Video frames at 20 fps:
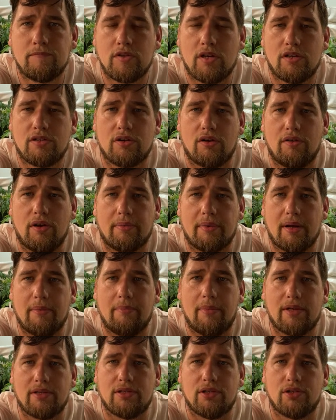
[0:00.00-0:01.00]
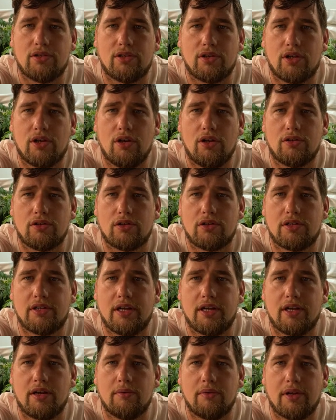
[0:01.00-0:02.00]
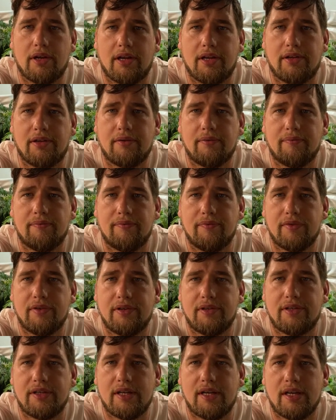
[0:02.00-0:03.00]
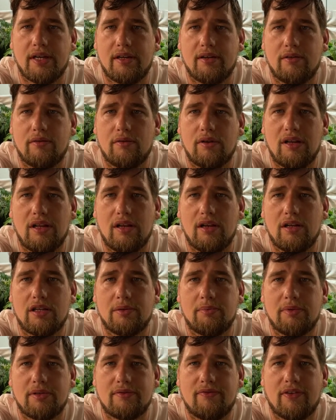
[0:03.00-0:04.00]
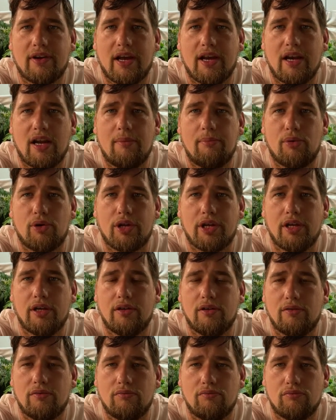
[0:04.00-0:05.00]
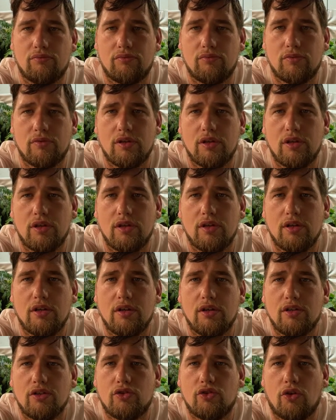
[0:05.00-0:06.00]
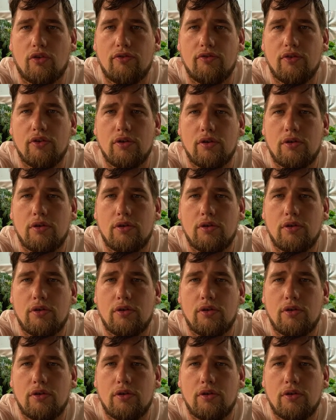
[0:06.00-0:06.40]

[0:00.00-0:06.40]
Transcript: Sorry, I'm getting messages. The girls are staying out tonight, and little Elizabeth's forgetting her bunny. Tough.